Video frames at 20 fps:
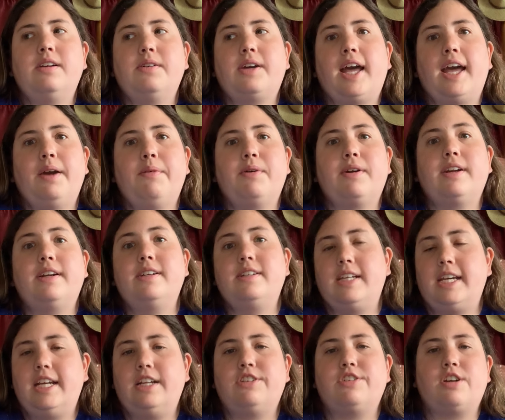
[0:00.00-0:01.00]
Okay, we're going to
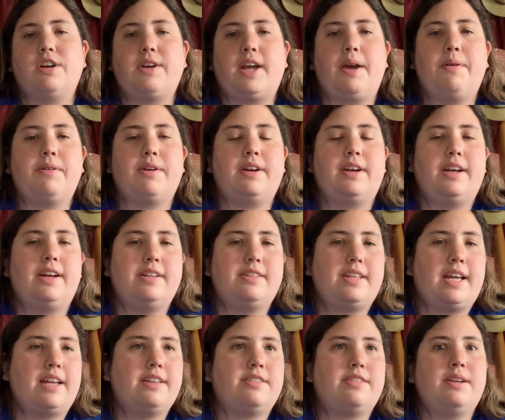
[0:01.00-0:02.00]
teach. Okay, we're going to
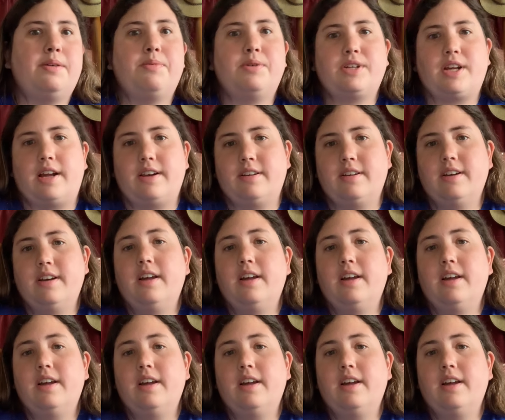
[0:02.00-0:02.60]
assess, and we're done.